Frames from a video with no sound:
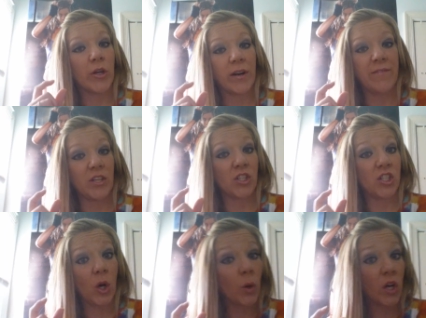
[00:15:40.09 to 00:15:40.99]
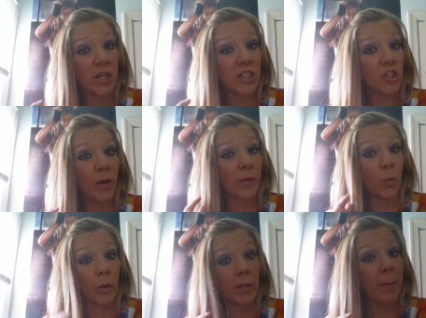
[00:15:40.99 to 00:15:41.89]
You're gonna feel so good that you had the
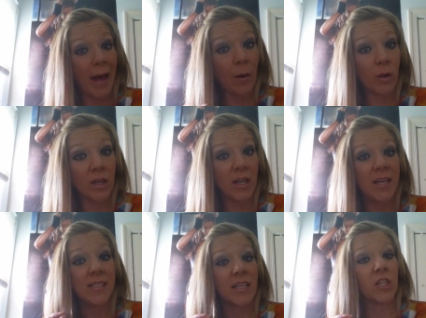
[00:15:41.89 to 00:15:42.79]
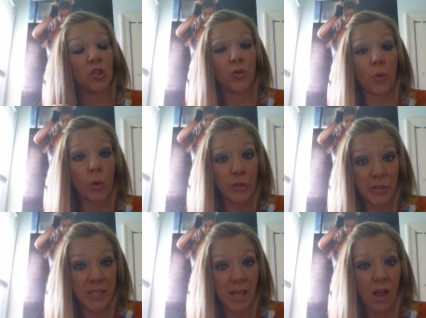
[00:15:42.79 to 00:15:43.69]
willpower to control
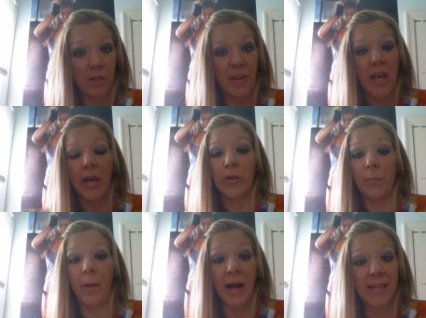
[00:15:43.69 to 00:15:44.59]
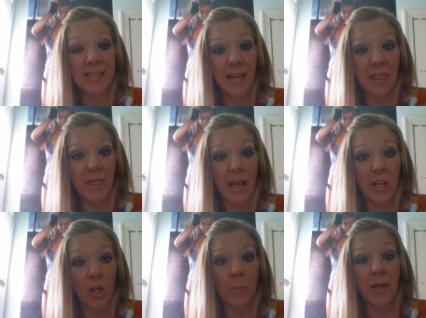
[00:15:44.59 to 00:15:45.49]
yourself, and your body's gonna
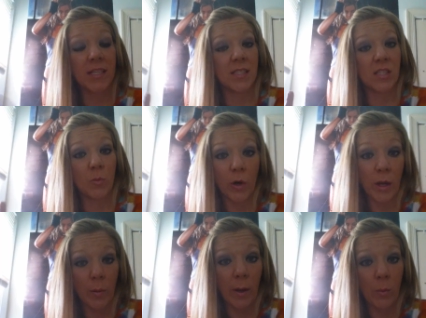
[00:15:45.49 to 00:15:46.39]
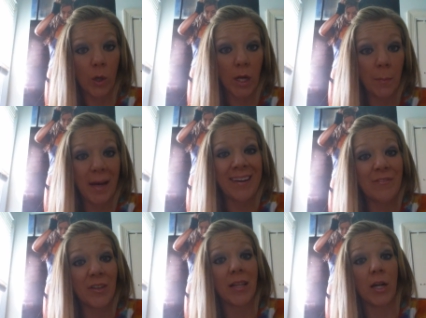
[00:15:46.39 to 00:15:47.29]
thank you because this morning when I woke up, I
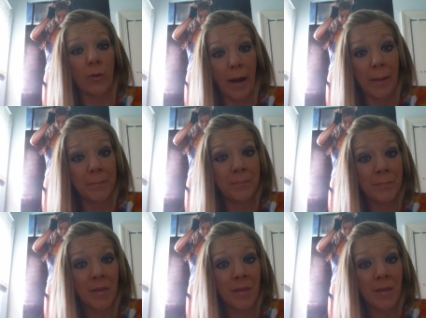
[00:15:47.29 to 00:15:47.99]
didn't feel like crap.